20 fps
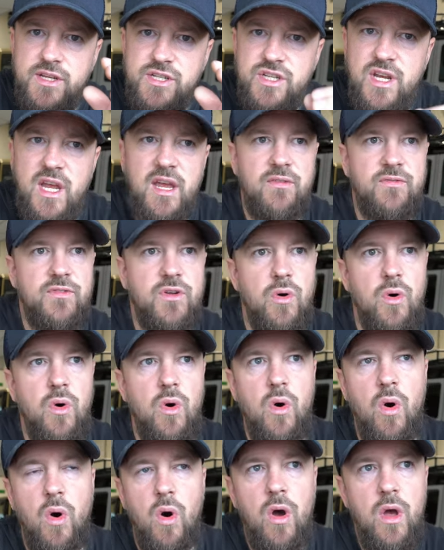shift,
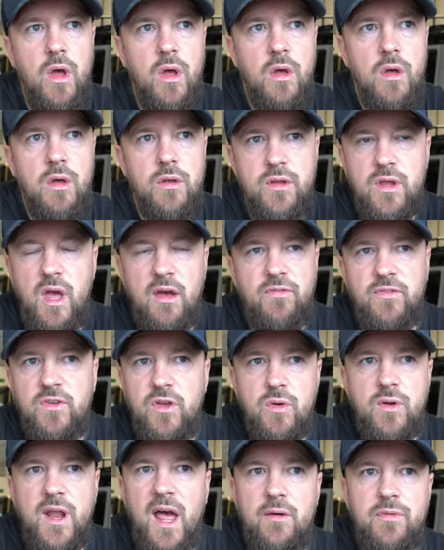or a
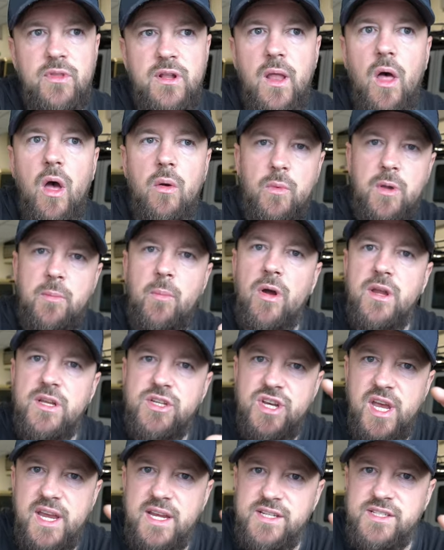few down the line we might
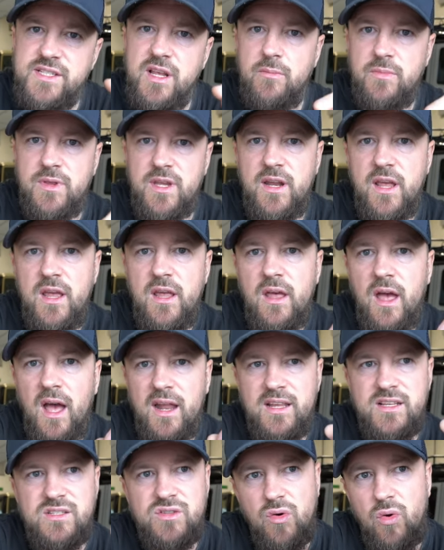change something,
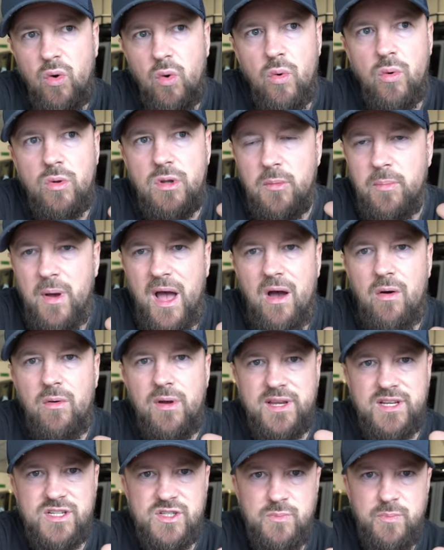and it's all about
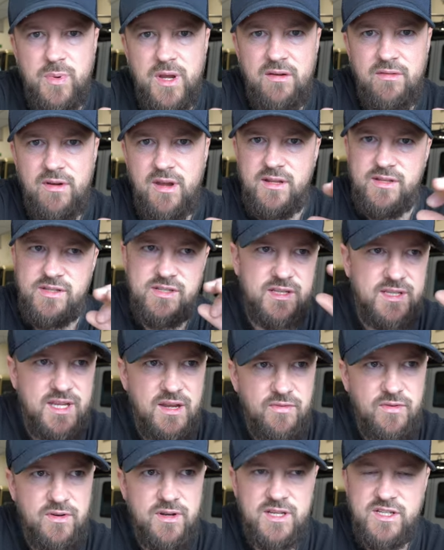experience and
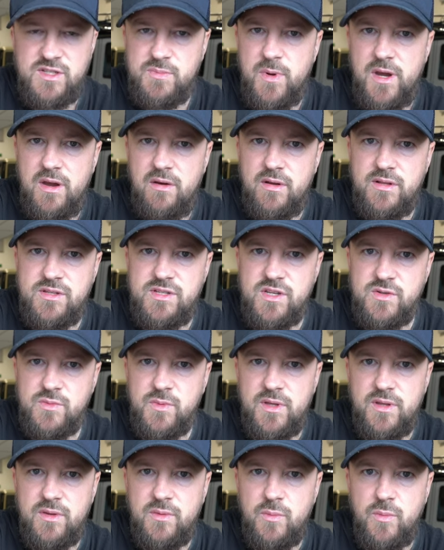different experiences
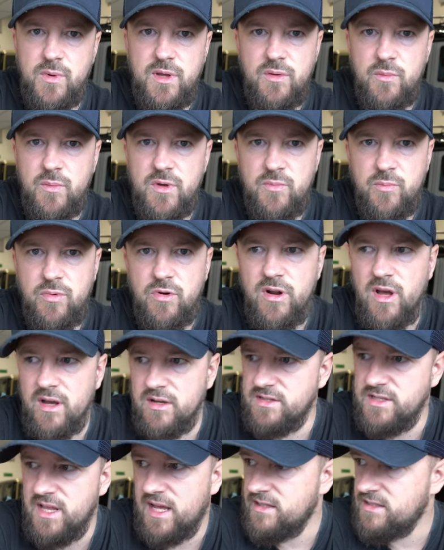with
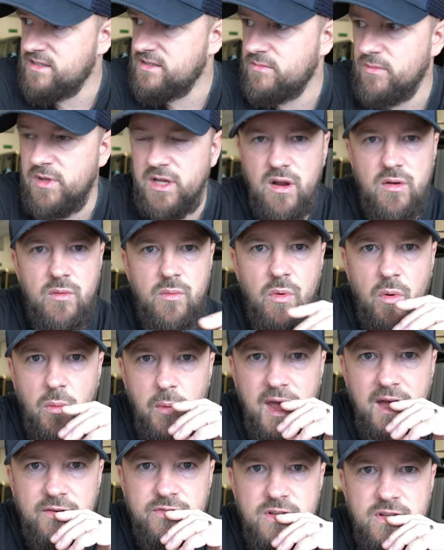products. That's, you know, what
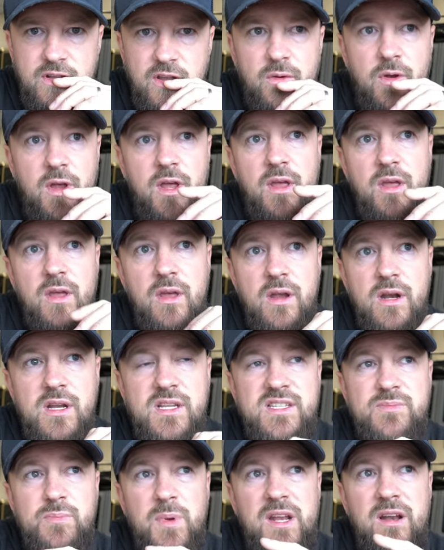we have to do. And
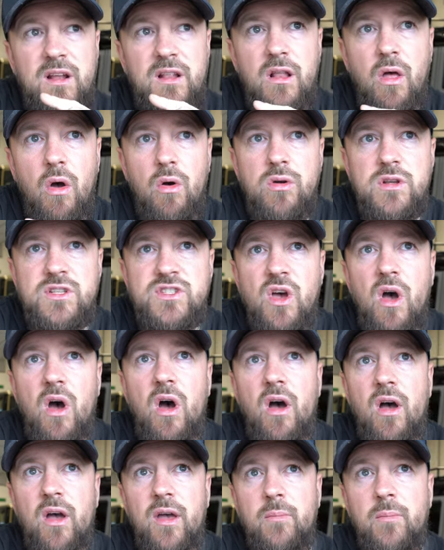it's been a long
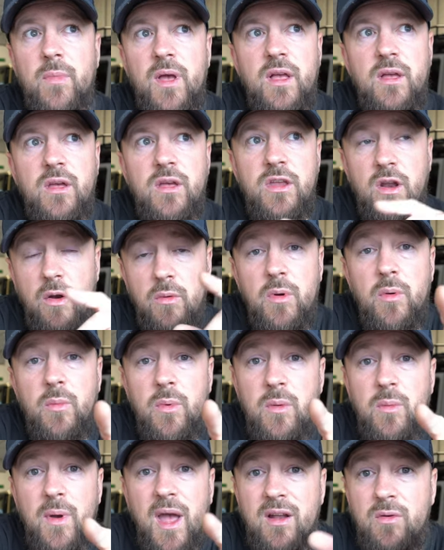time, you know,
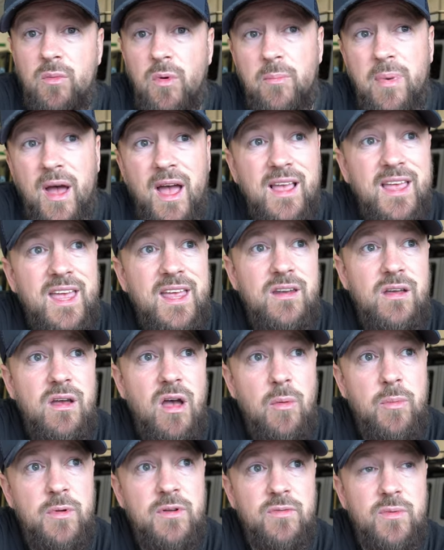we had one back in a
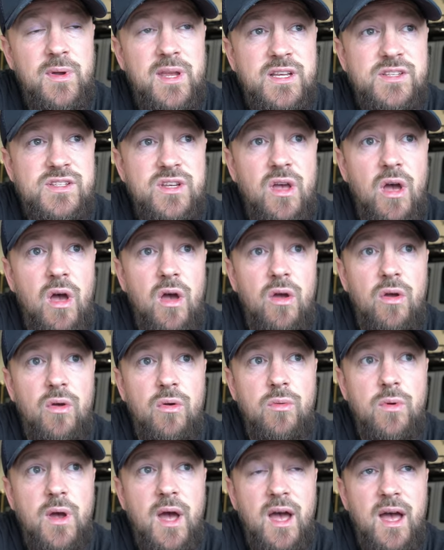couple of weeks
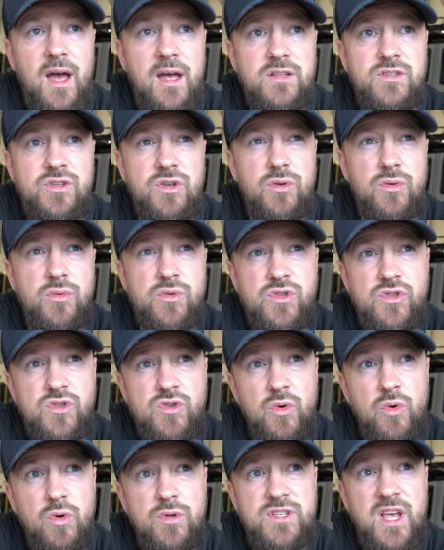ago to
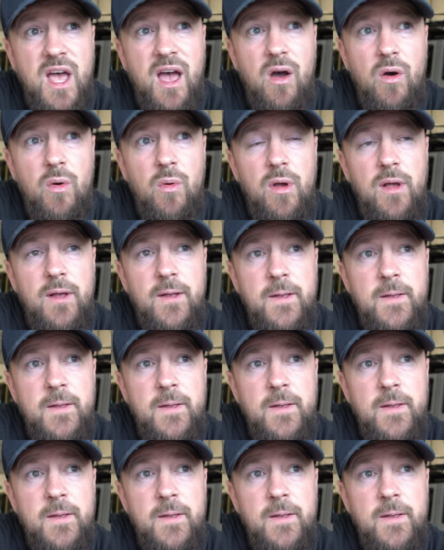sort out.